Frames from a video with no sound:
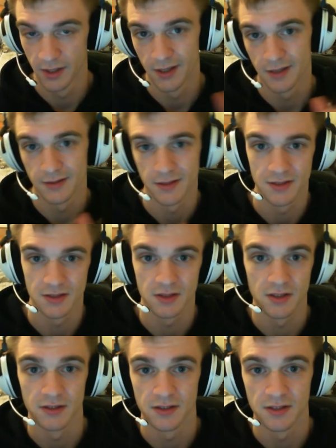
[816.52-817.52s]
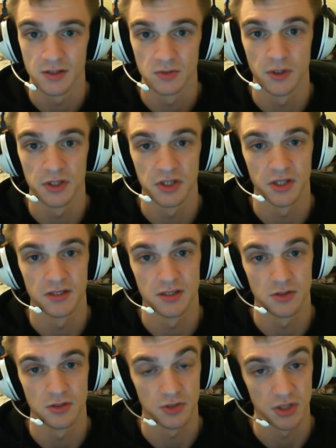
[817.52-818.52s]
This is where she gets
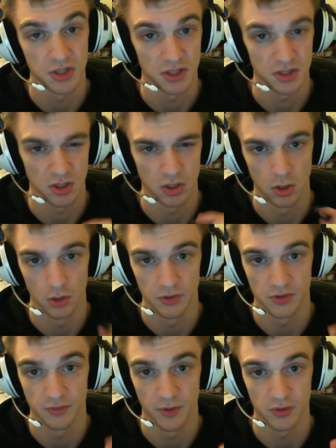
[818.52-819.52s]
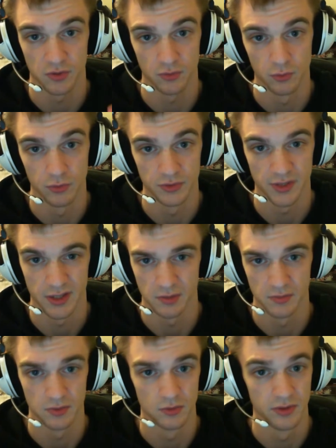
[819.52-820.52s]
interesting. She has lots of special rules and some
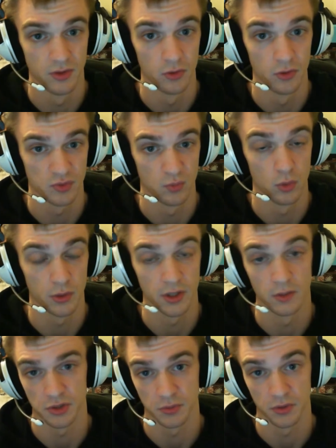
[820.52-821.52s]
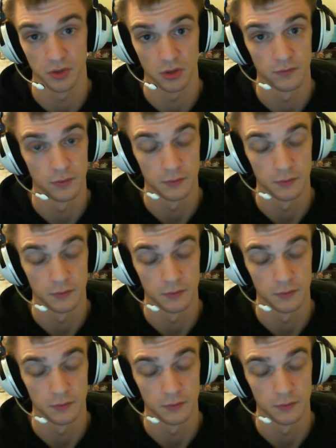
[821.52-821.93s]
awesome war gear, which I'm going to go through.